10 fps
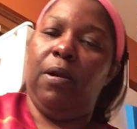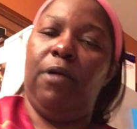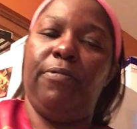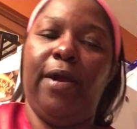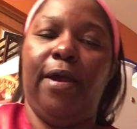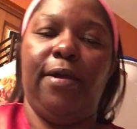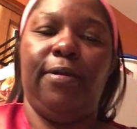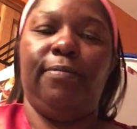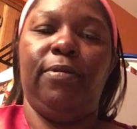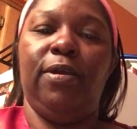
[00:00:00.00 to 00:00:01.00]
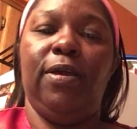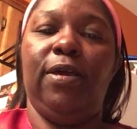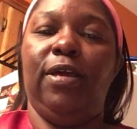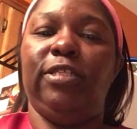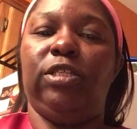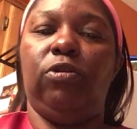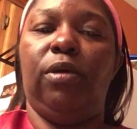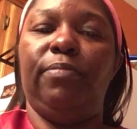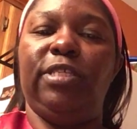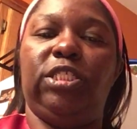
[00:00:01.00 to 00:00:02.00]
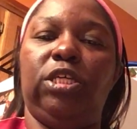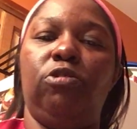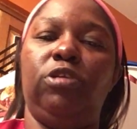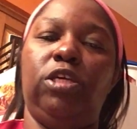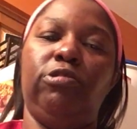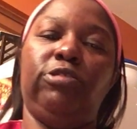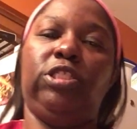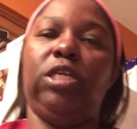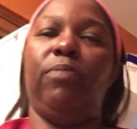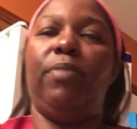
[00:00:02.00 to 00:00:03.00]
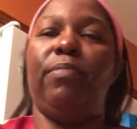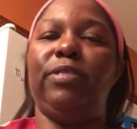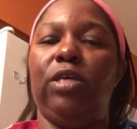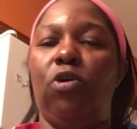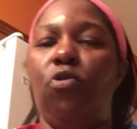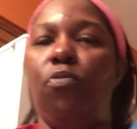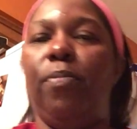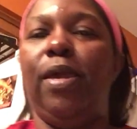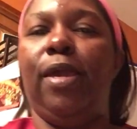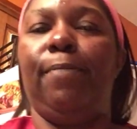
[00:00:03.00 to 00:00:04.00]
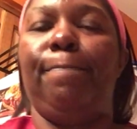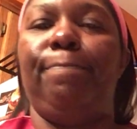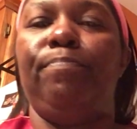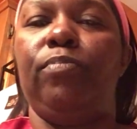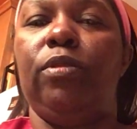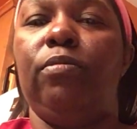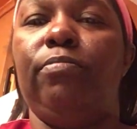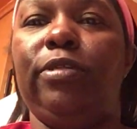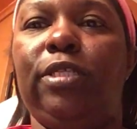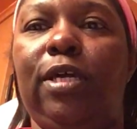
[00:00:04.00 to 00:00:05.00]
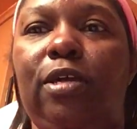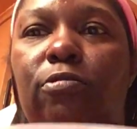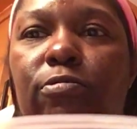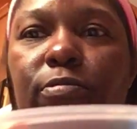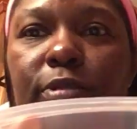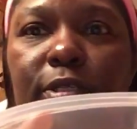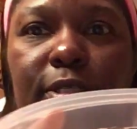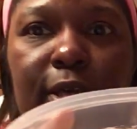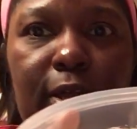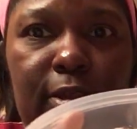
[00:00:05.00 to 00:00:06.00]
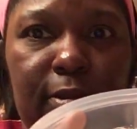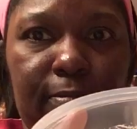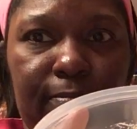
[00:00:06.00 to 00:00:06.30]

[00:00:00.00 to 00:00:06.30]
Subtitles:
All right. And so let me show you Sugar Mama's homemade potato salad.